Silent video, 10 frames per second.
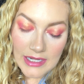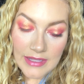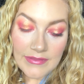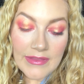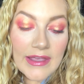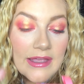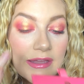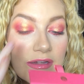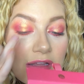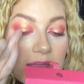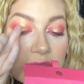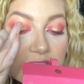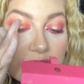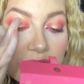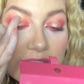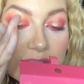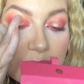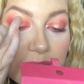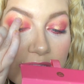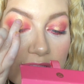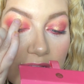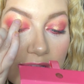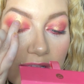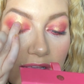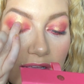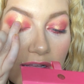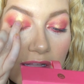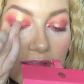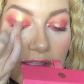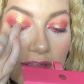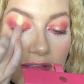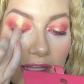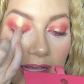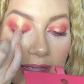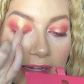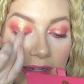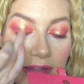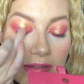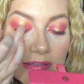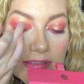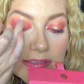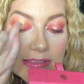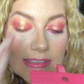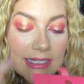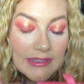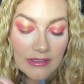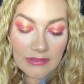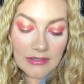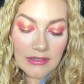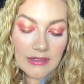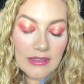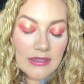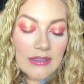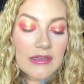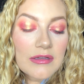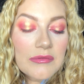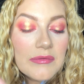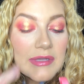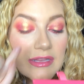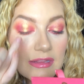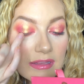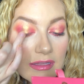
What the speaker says: And then I'm just going to bring like a little line down with